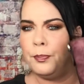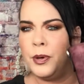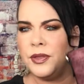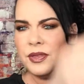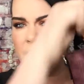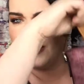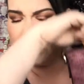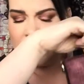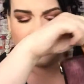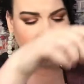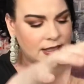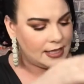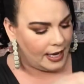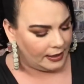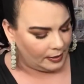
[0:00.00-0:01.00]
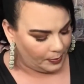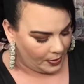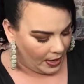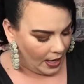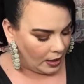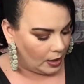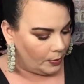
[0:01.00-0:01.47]
put this inside the
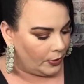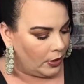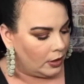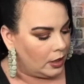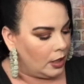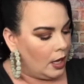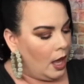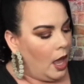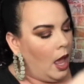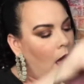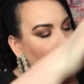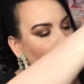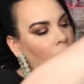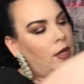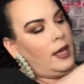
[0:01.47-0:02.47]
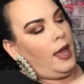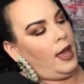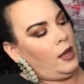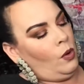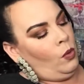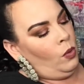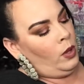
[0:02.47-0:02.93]
pocketbook.
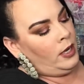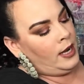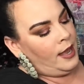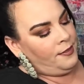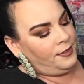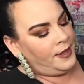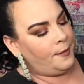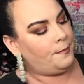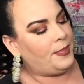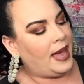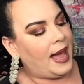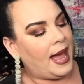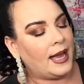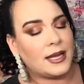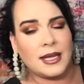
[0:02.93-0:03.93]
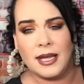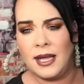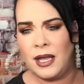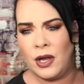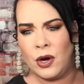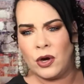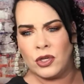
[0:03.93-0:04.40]
Okay, on the back
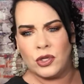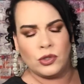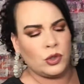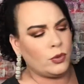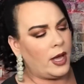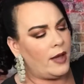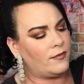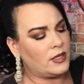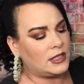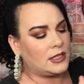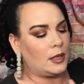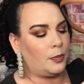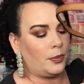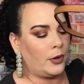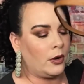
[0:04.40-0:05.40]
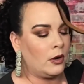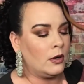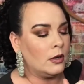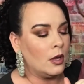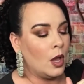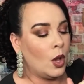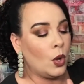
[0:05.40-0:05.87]
here, you do have a
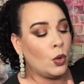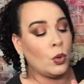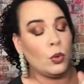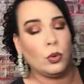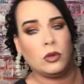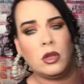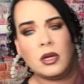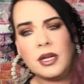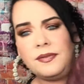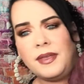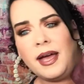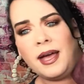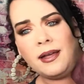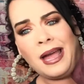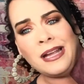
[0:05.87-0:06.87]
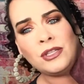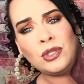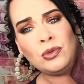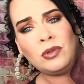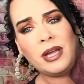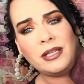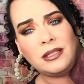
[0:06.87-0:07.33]
zipper. Oh, look at that. I
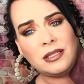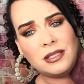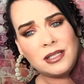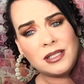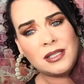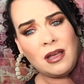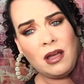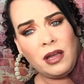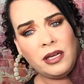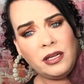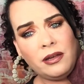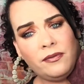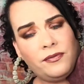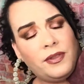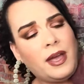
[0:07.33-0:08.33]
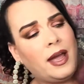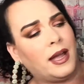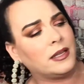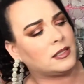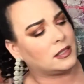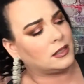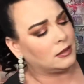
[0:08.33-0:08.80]
do like the design of
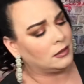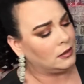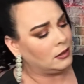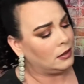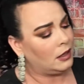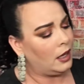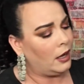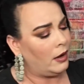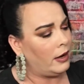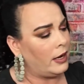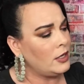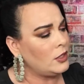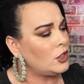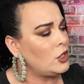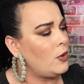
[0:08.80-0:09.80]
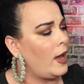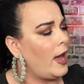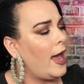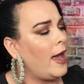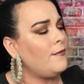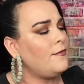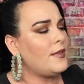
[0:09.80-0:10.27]
that. All right, so you
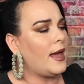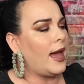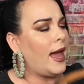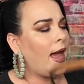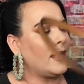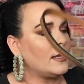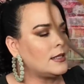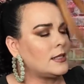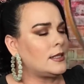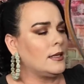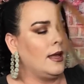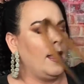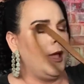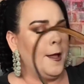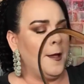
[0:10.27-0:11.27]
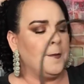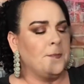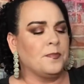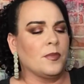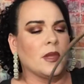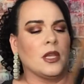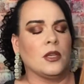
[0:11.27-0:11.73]
have that.
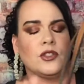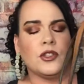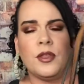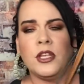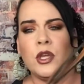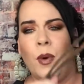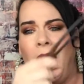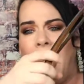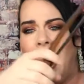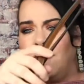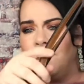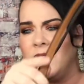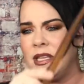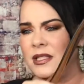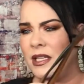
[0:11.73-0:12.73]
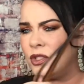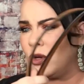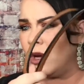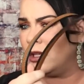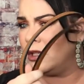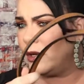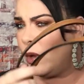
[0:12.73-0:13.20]
So then you have these. These
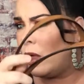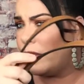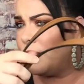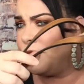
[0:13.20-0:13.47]
are a little